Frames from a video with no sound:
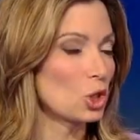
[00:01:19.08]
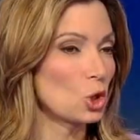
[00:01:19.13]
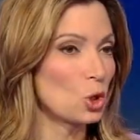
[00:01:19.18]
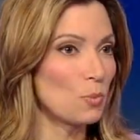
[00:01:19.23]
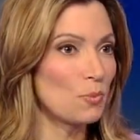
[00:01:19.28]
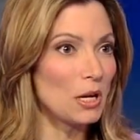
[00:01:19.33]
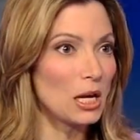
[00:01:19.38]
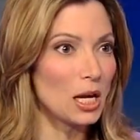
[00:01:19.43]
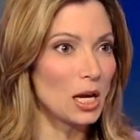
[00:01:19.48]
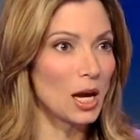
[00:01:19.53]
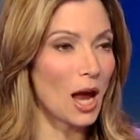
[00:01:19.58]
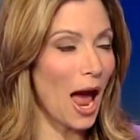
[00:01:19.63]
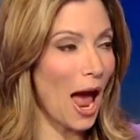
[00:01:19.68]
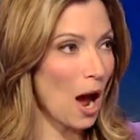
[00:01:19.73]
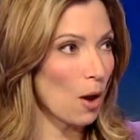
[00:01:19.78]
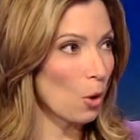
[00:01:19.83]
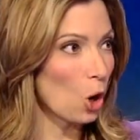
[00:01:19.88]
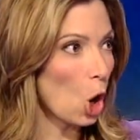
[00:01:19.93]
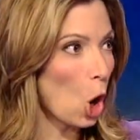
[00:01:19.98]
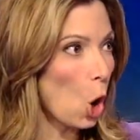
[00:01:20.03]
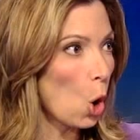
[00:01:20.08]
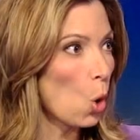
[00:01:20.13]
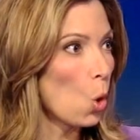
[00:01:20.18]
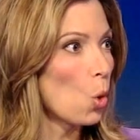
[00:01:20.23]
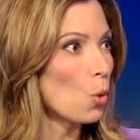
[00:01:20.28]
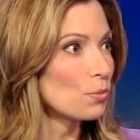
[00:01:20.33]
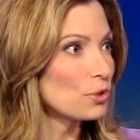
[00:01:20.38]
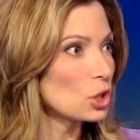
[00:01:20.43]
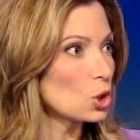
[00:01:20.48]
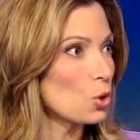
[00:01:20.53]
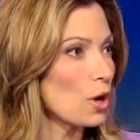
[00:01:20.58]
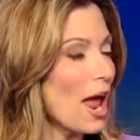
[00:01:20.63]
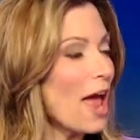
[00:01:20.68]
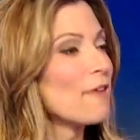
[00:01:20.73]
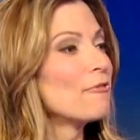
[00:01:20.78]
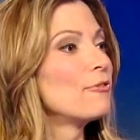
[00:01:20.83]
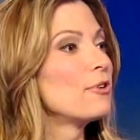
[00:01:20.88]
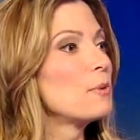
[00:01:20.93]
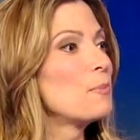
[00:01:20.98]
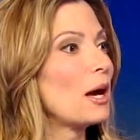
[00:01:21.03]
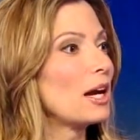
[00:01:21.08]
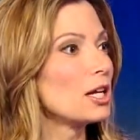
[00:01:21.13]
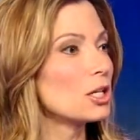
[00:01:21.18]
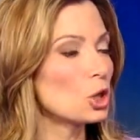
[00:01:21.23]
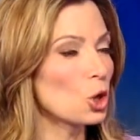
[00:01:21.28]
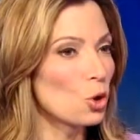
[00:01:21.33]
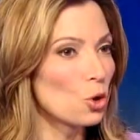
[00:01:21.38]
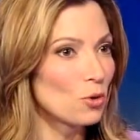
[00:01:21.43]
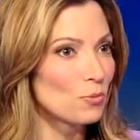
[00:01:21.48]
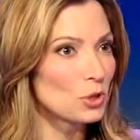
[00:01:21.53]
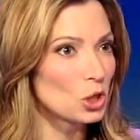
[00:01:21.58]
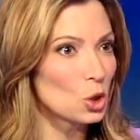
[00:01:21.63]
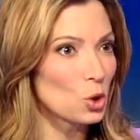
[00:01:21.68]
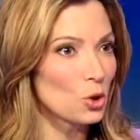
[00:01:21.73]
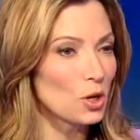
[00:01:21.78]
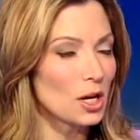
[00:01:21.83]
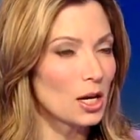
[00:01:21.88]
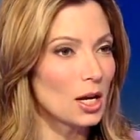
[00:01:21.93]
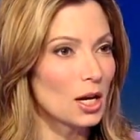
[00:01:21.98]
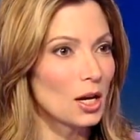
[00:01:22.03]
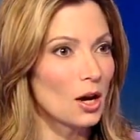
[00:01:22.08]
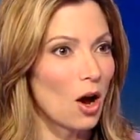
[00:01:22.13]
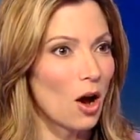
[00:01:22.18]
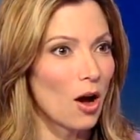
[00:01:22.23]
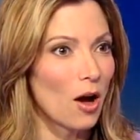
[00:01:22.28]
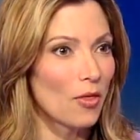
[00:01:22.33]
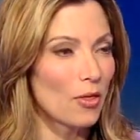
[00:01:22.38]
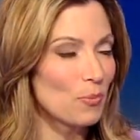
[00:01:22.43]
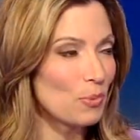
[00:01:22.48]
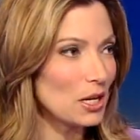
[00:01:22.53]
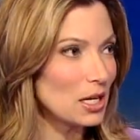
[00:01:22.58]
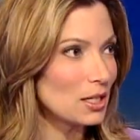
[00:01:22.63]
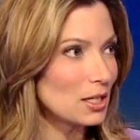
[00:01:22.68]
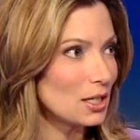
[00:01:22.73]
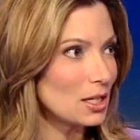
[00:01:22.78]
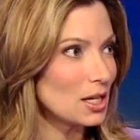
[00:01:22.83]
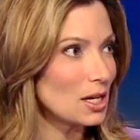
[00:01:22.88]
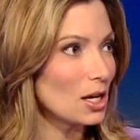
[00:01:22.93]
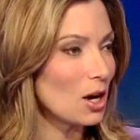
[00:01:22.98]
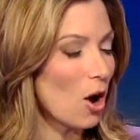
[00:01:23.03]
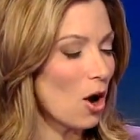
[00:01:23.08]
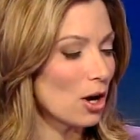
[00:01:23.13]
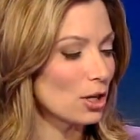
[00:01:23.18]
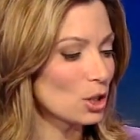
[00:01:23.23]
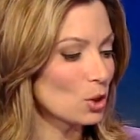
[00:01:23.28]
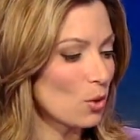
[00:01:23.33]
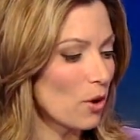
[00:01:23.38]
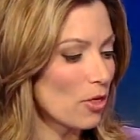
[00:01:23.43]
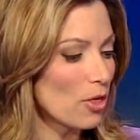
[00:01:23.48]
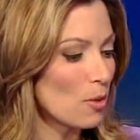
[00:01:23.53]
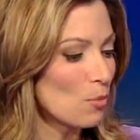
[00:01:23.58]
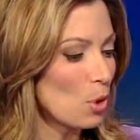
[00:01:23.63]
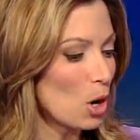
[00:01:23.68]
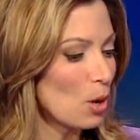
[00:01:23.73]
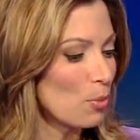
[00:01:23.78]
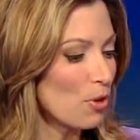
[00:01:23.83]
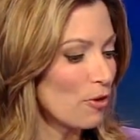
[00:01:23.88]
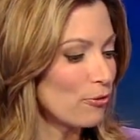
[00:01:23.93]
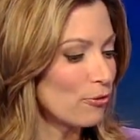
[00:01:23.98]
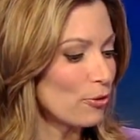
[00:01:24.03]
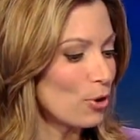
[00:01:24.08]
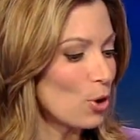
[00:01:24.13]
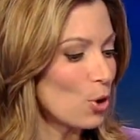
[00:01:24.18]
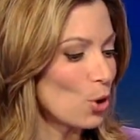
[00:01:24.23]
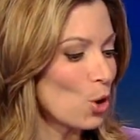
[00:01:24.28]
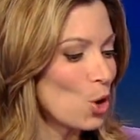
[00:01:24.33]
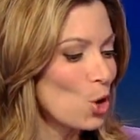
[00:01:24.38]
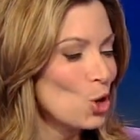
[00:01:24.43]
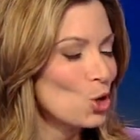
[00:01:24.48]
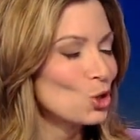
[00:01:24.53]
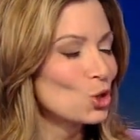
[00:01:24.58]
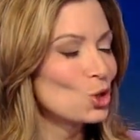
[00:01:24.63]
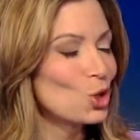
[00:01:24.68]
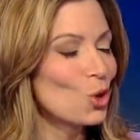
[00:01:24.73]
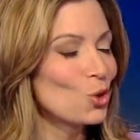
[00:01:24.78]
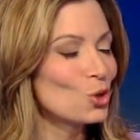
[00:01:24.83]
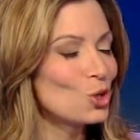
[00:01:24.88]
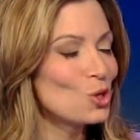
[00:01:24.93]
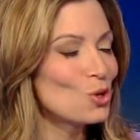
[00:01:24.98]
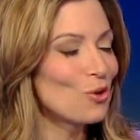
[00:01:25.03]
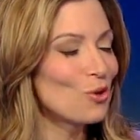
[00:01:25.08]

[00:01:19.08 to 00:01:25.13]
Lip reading: to be our home screen, everybody's home screen on the PC, also on the mobile phone. So do you